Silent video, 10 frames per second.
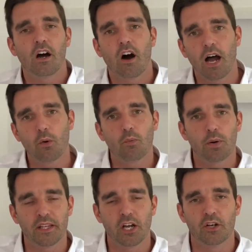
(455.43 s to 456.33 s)
I will
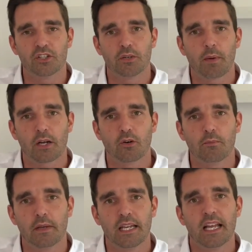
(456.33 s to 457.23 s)
put the ownership back
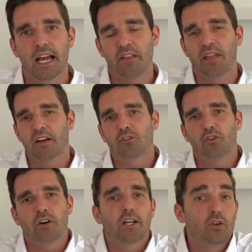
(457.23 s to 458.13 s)
on me, and
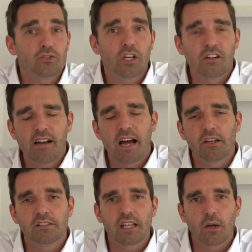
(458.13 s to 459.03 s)
therefore I can't turn
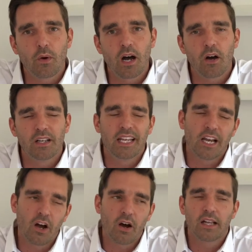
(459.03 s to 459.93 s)
around and say, well, you
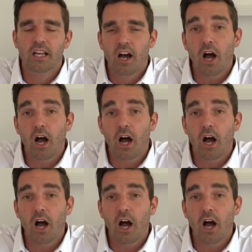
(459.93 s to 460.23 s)
know,